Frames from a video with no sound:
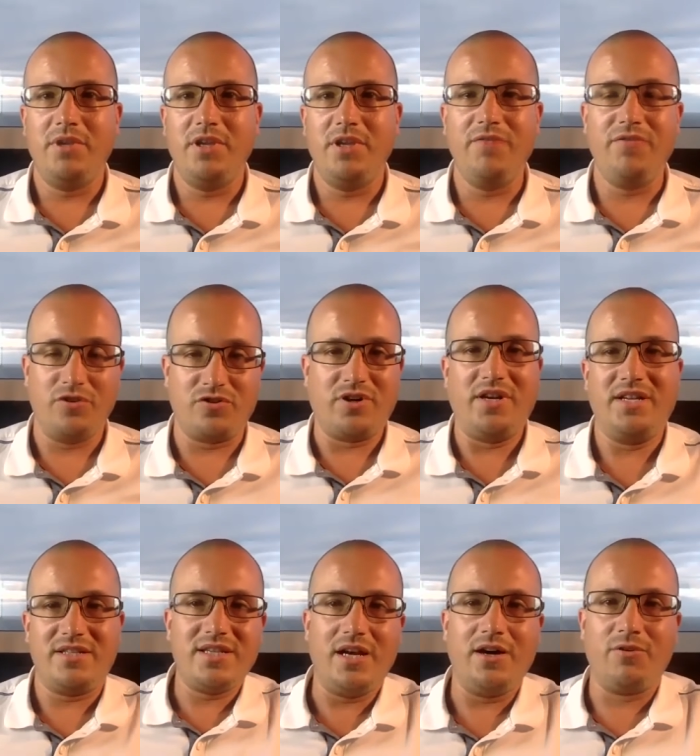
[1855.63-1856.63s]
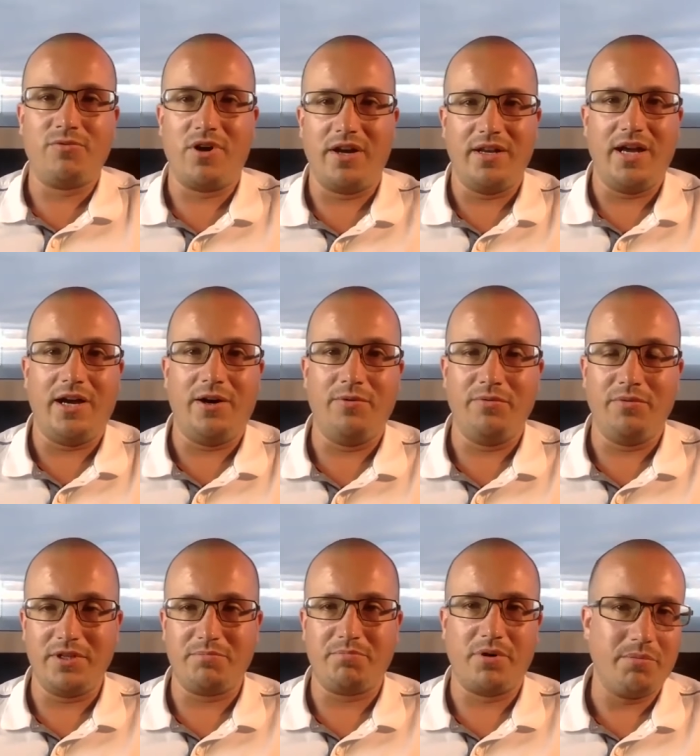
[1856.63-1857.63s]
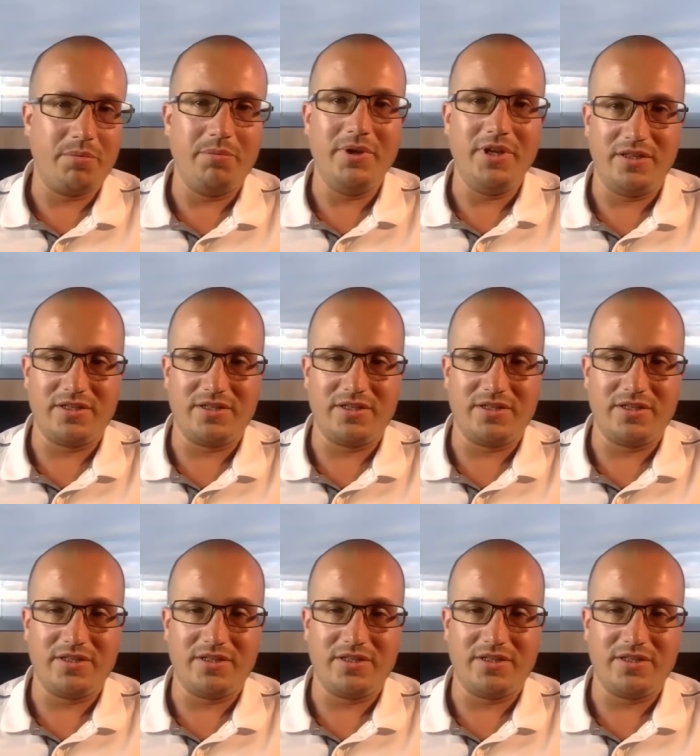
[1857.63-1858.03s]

If you're trying to sell right now, there's probably